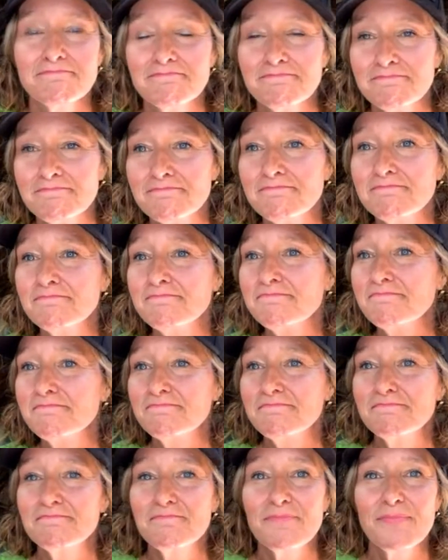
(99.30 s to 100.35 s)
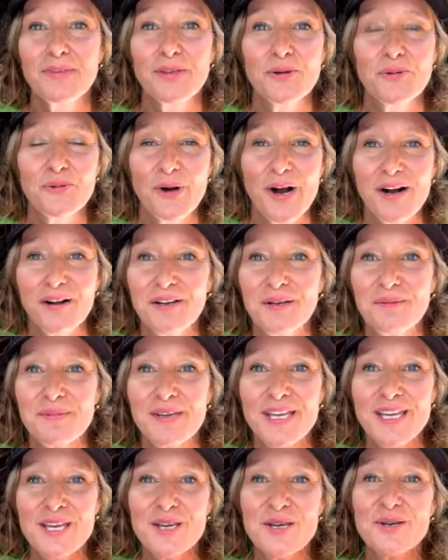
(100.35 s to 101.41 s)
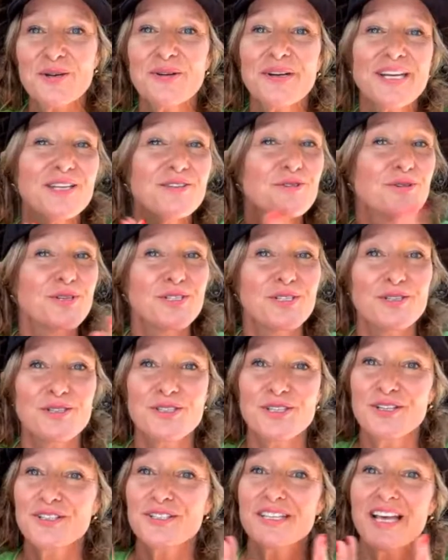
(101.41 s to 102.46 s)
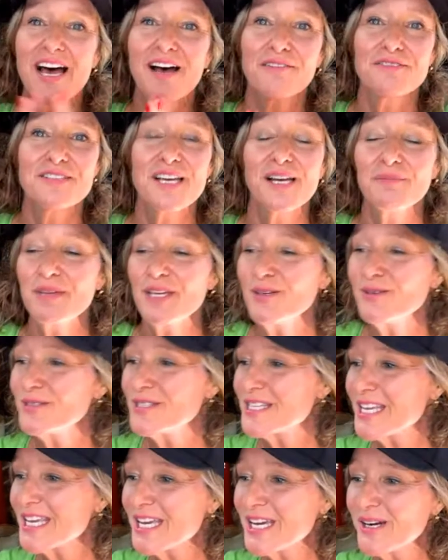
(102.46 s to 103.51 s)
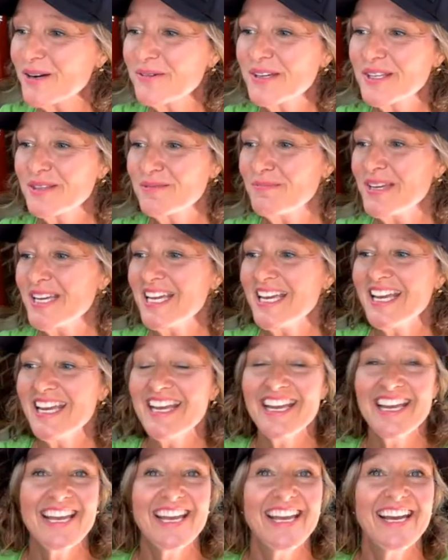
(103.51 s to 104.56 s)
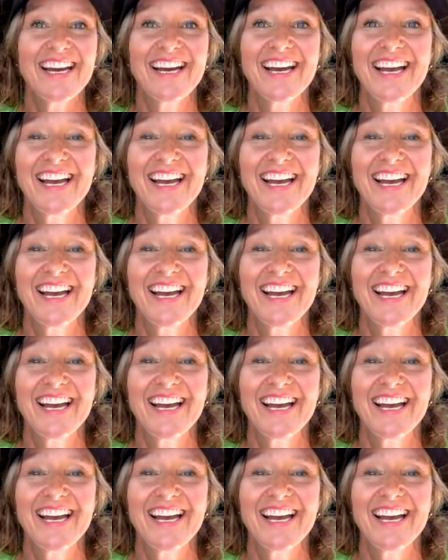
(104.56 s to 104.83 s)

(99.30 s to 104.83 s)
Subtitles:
You are the light. Welcoming you. Introduce yourself. Tell me who's here with me.